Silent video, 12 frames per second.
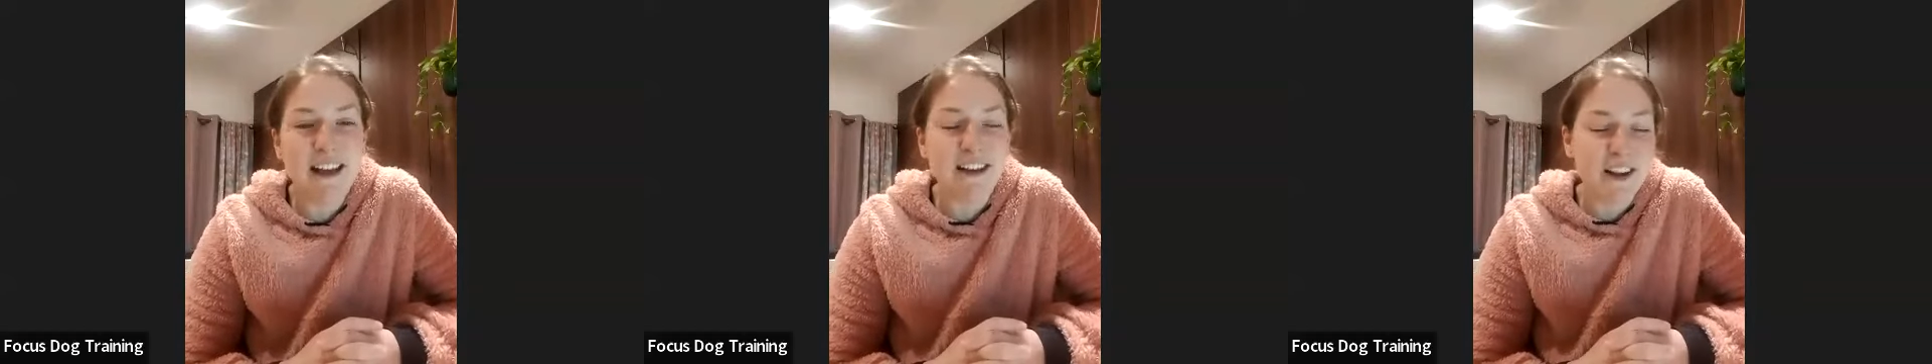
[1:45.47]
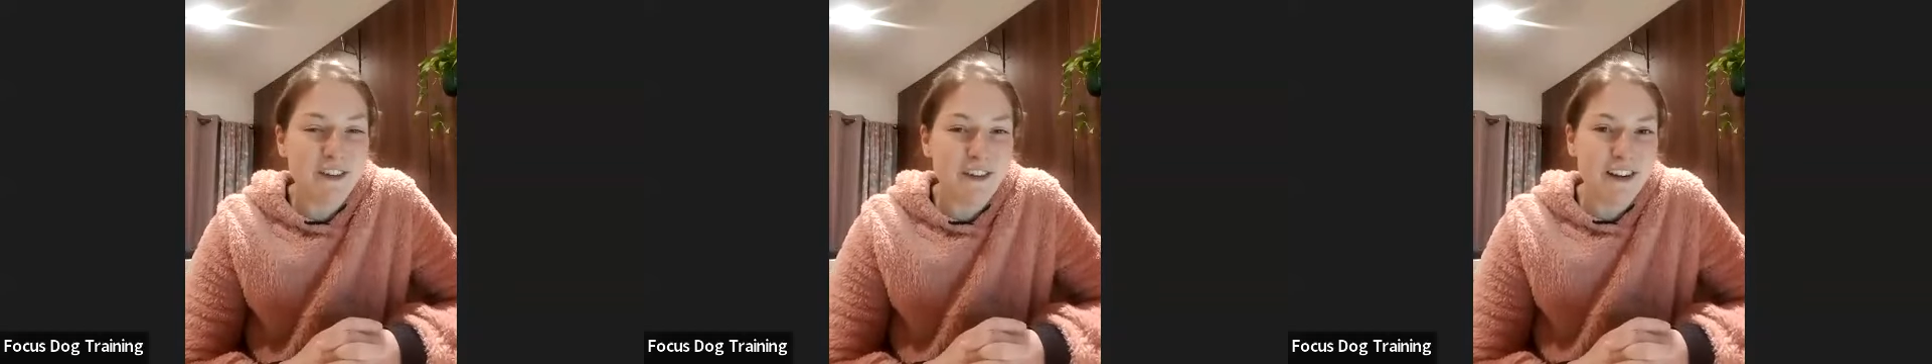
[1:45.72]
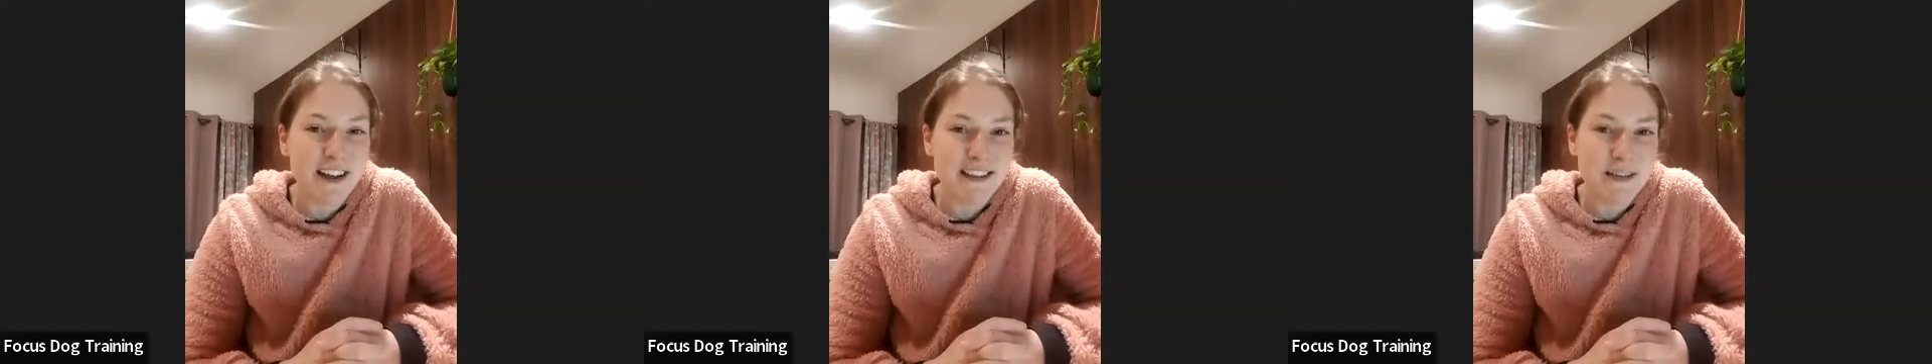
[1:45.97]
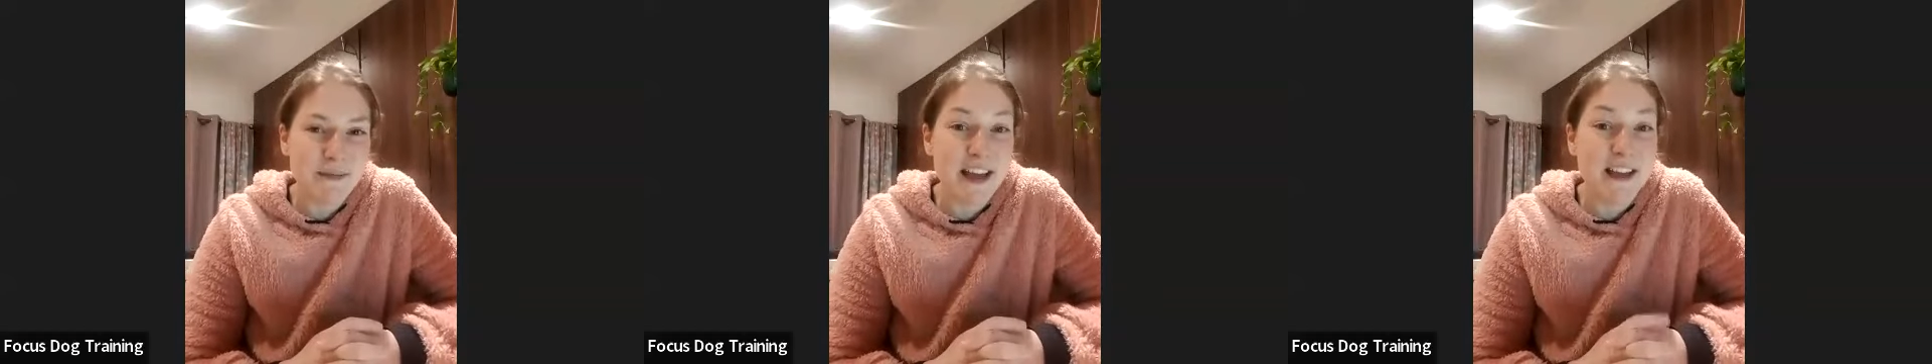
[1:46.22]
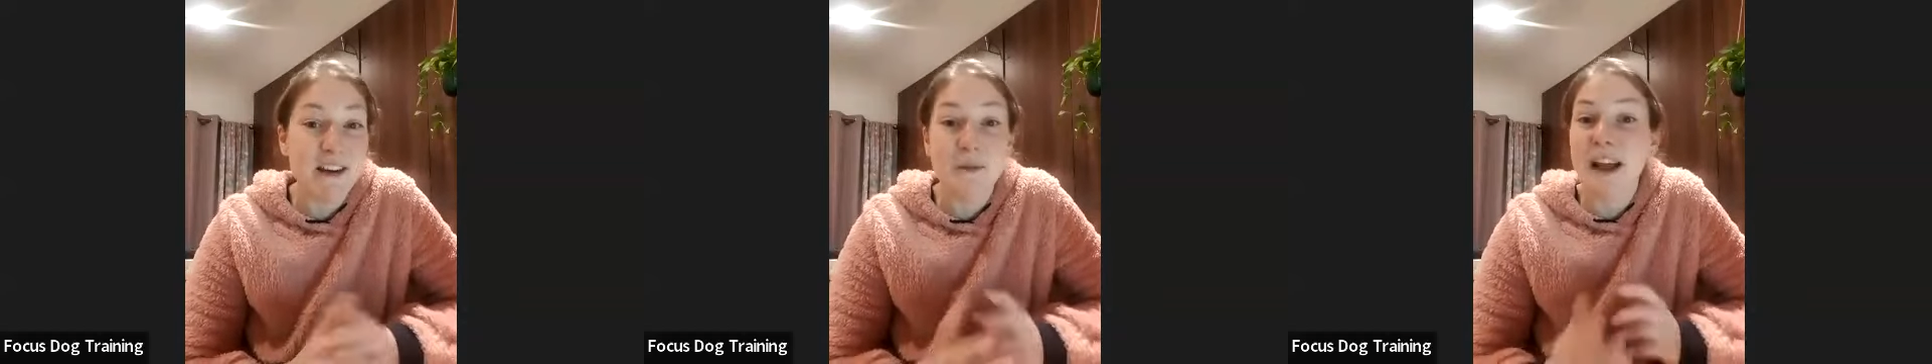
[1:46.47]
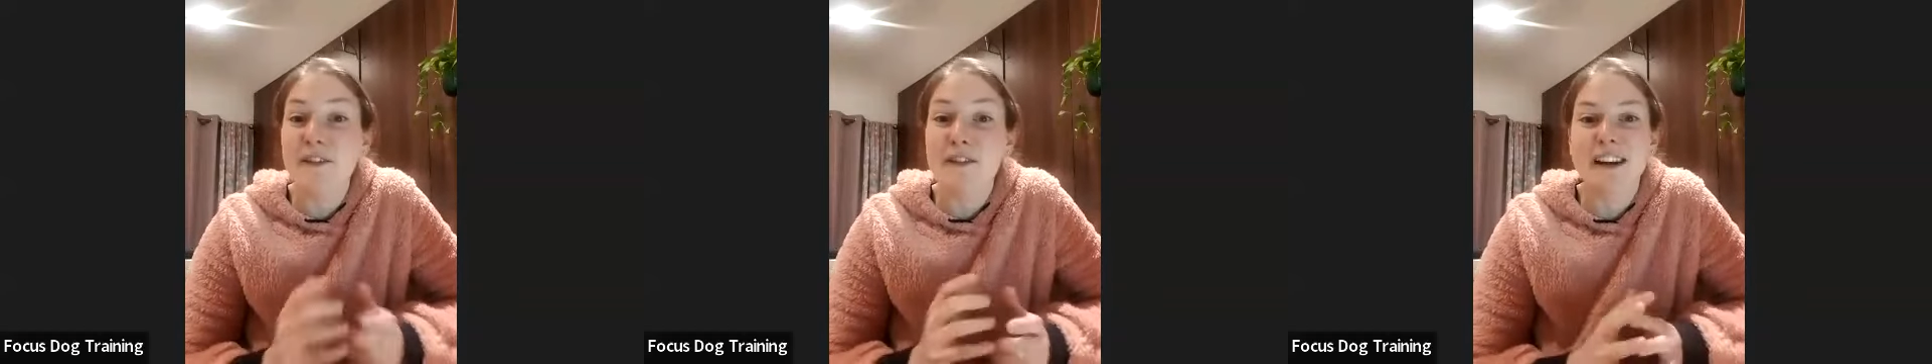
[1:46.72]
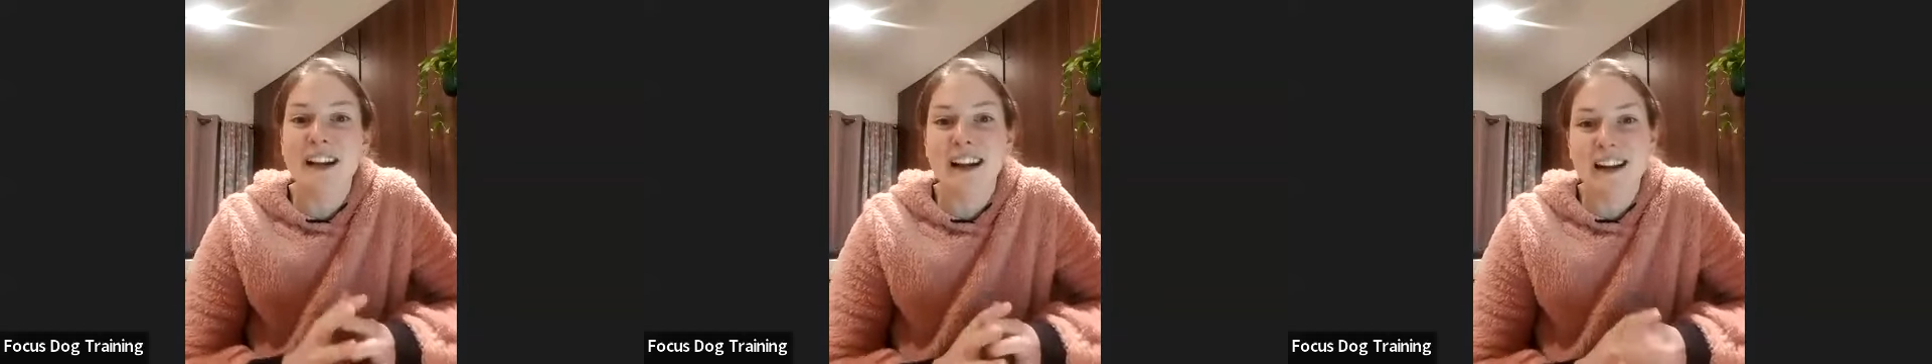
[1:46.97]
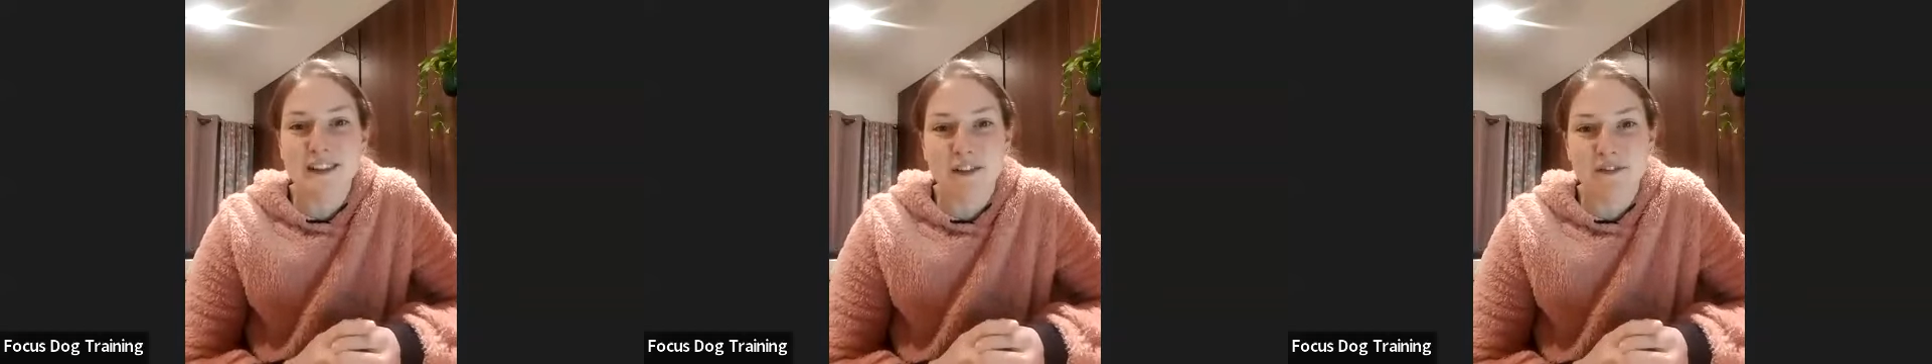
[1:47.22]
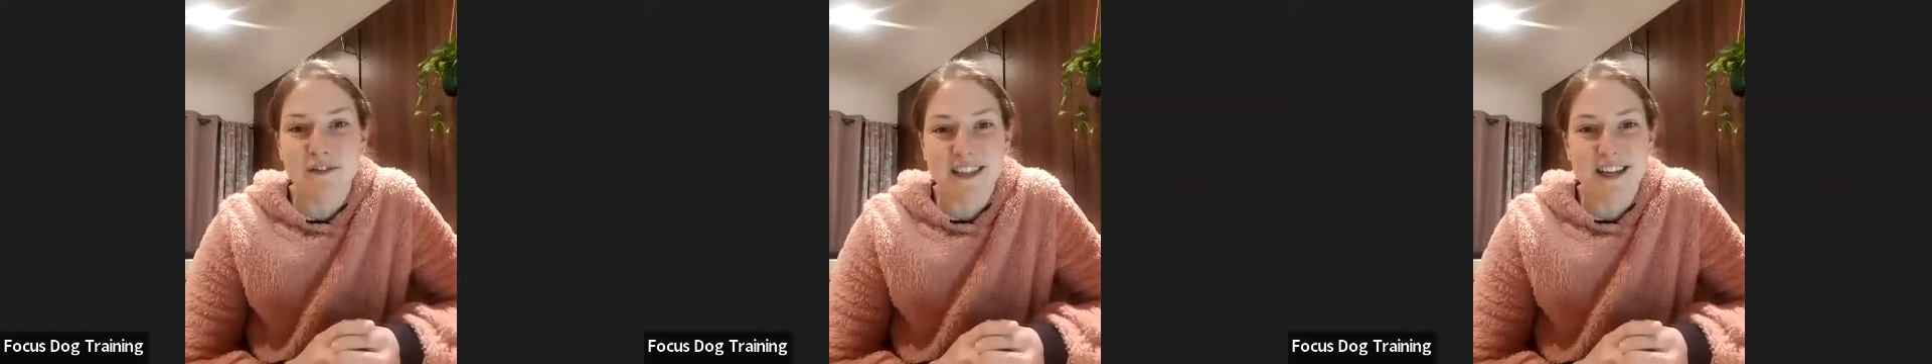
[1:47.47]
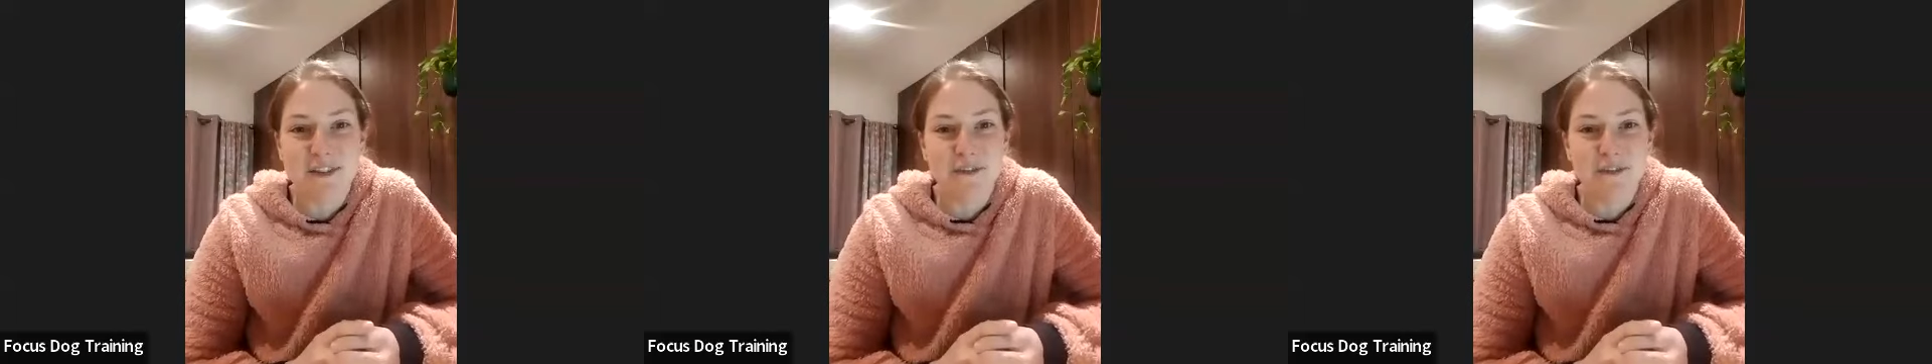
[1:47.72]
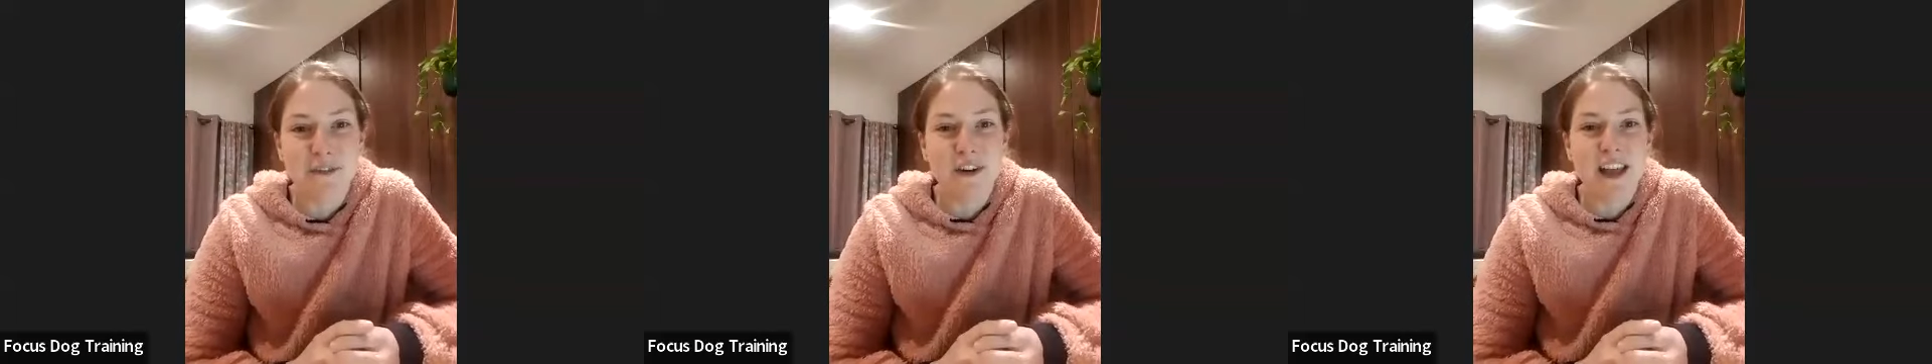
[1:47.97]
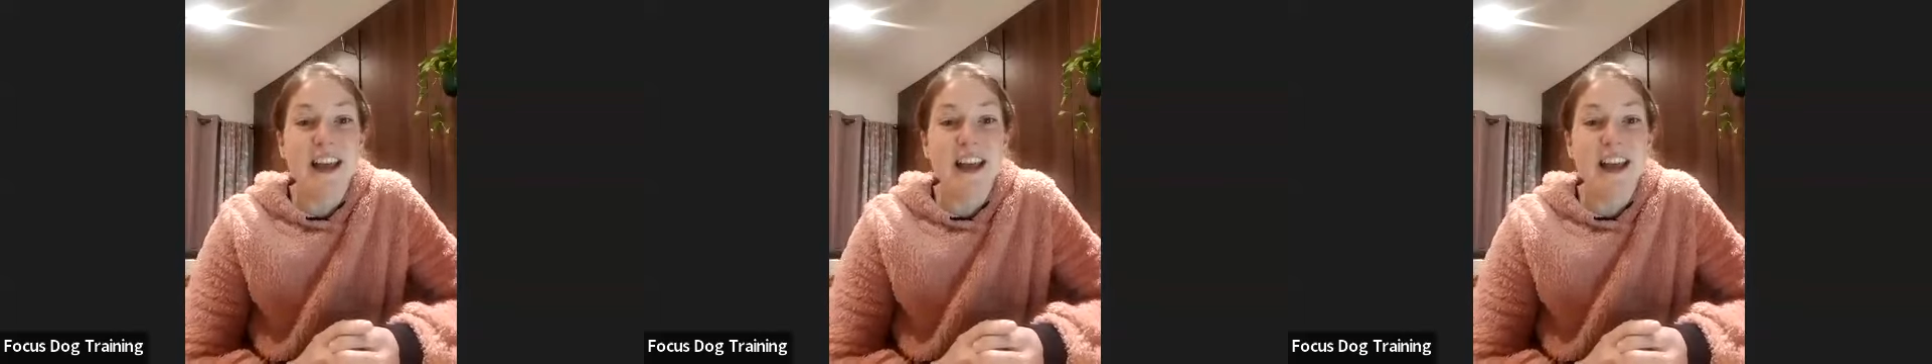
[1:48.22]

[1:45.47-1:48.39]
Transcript: and Lauren will ask at the end, and we'll have a really nice conversation for you.